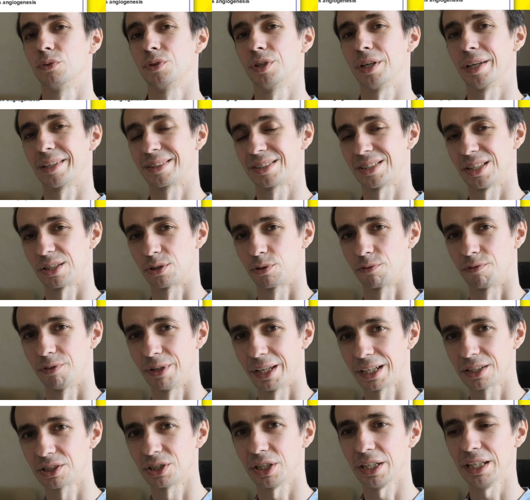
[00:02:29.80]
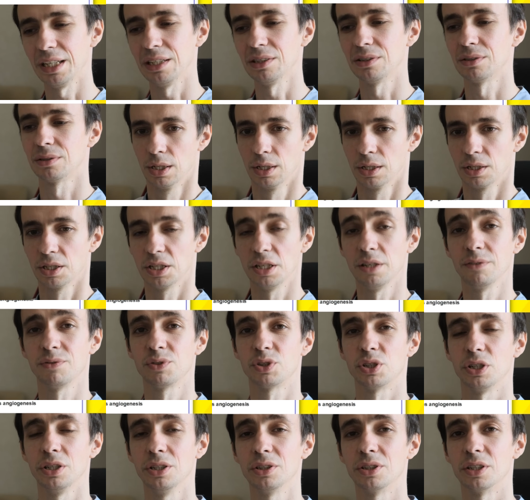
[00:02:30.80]
excess of lactate,
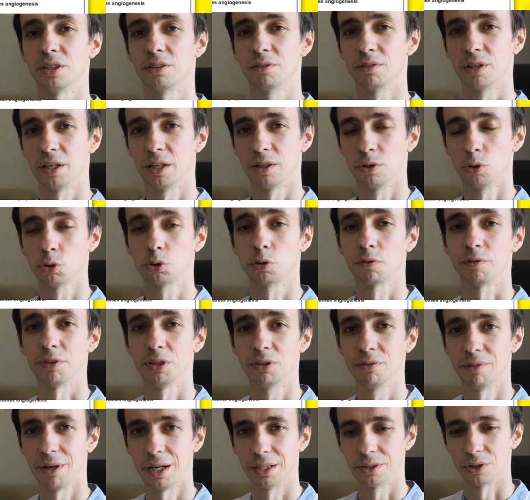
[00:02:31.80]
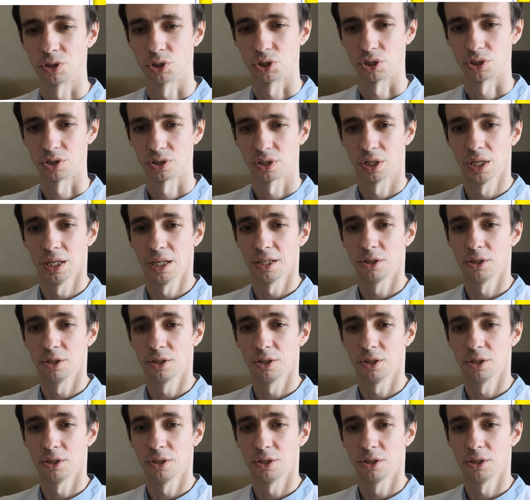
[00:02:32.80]
gives it a lot of advantages.